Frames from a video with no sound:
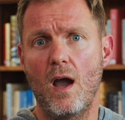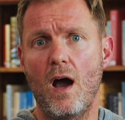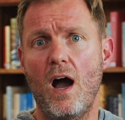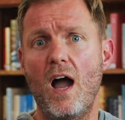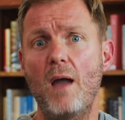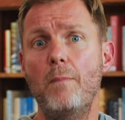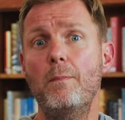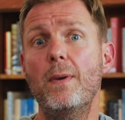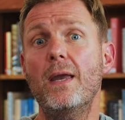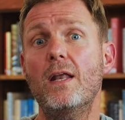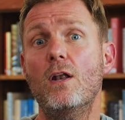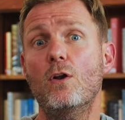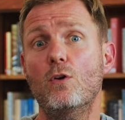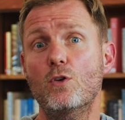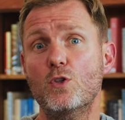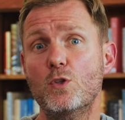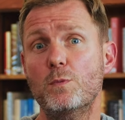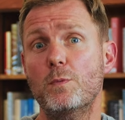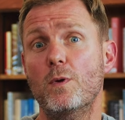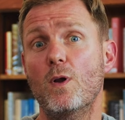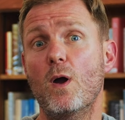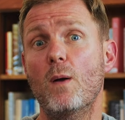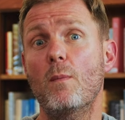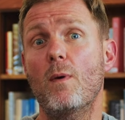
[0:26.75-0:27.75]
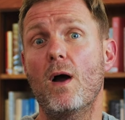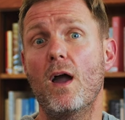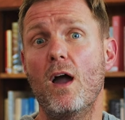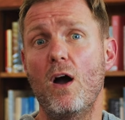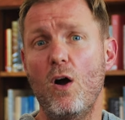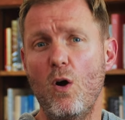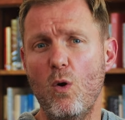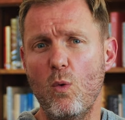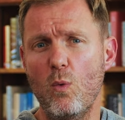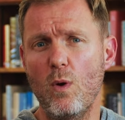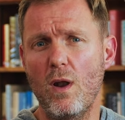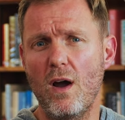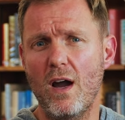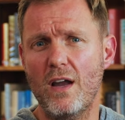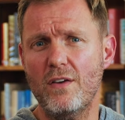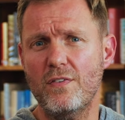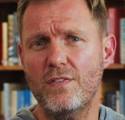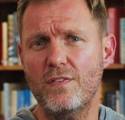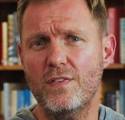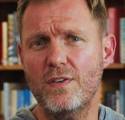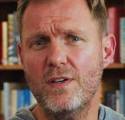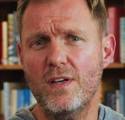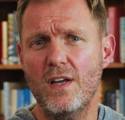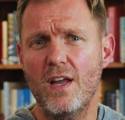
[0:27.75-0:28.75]
I've been an entrepreneur my whole
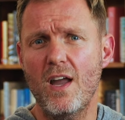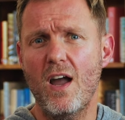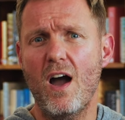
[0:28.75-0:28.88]
life.